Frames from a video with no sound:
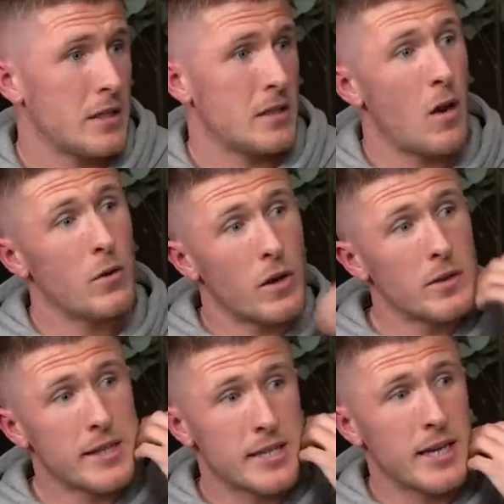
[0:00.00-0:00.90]
no,
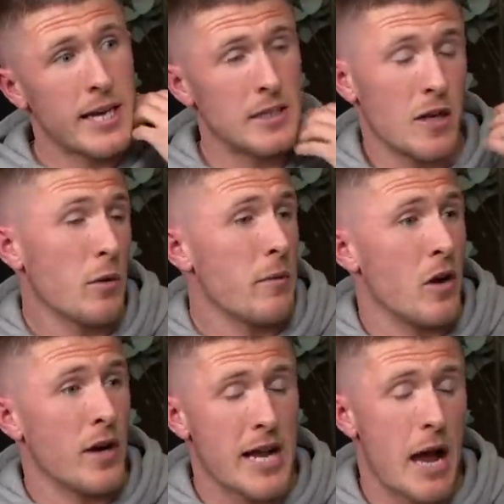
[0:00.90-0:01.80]
that's it, lad. And don't get me
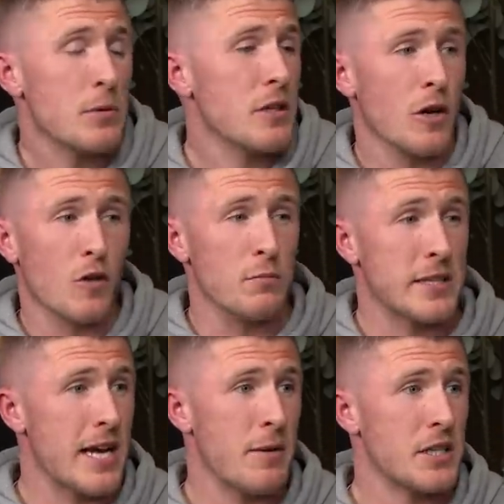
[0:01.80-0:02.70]
wrong, I absolutely love my
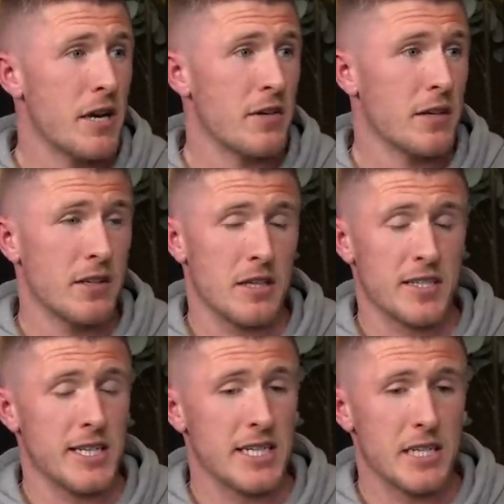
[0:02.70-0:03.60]
time at Sheffield and the
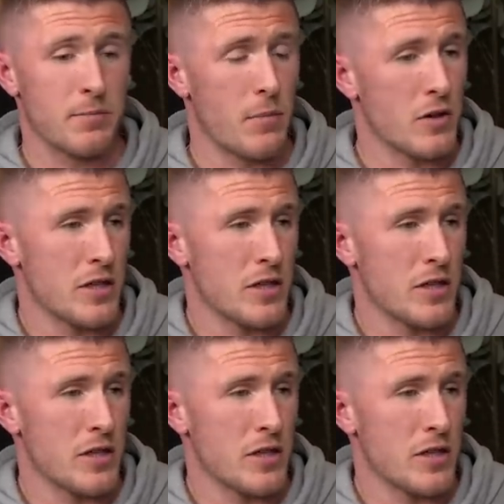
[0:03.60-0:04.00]
City's boss,